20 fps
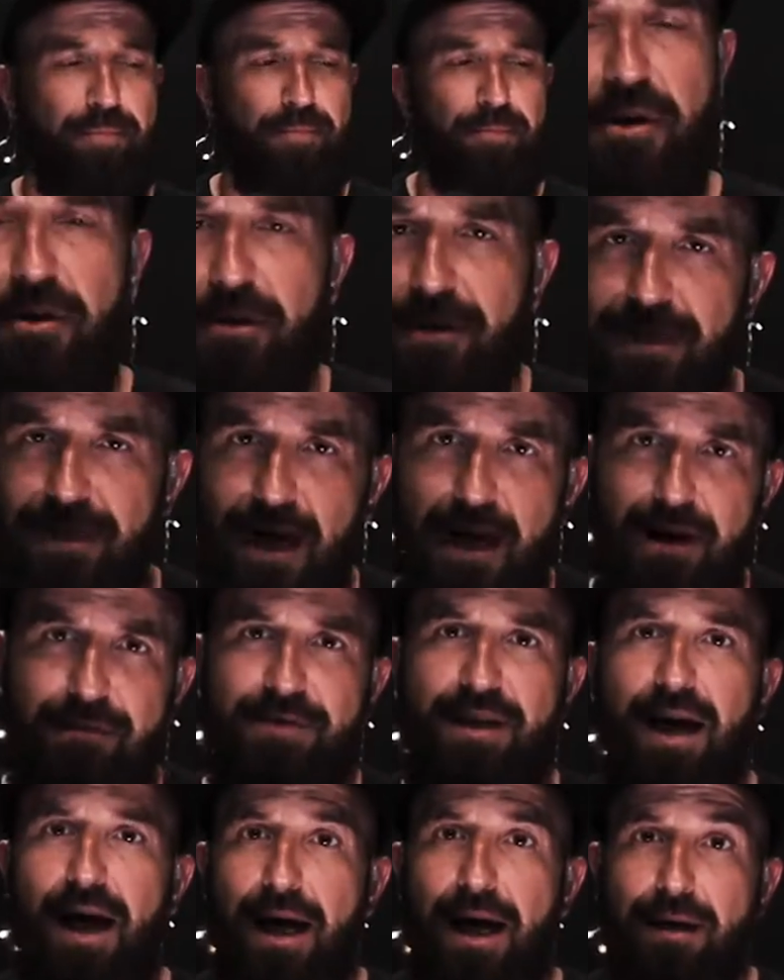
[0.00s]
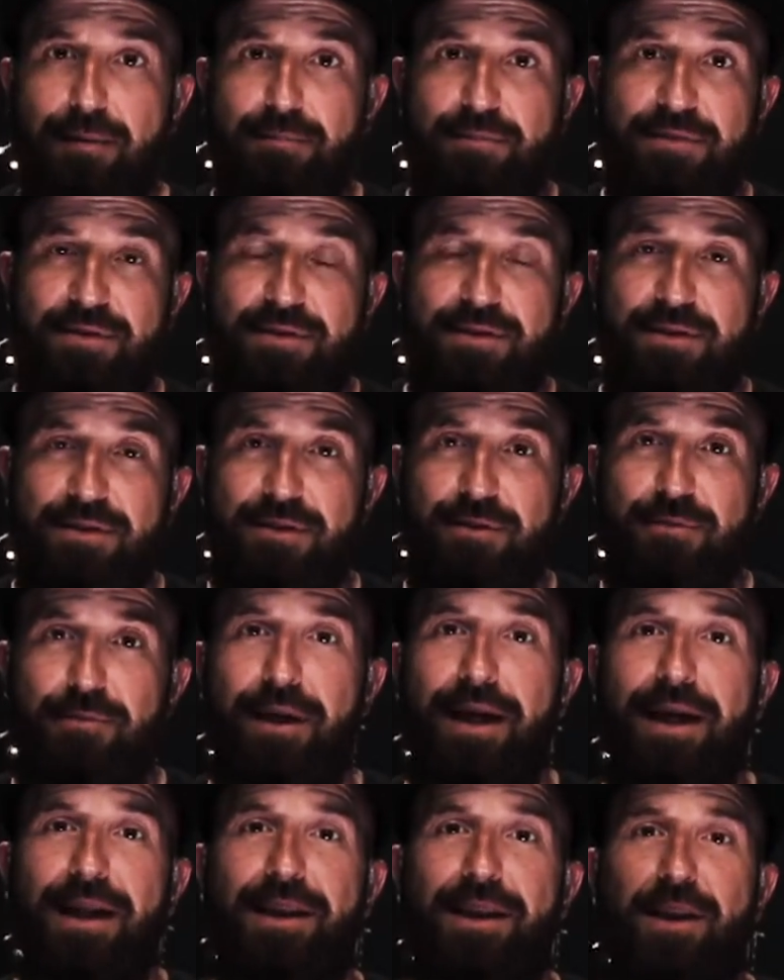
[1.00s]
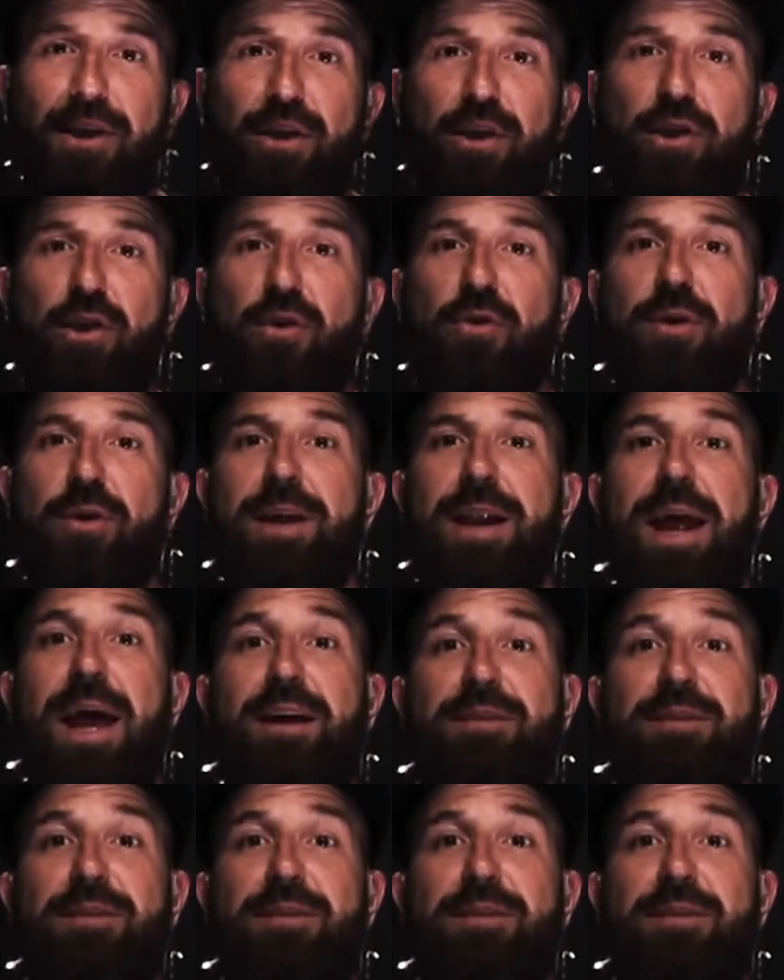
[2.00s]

There are a lot of times when you could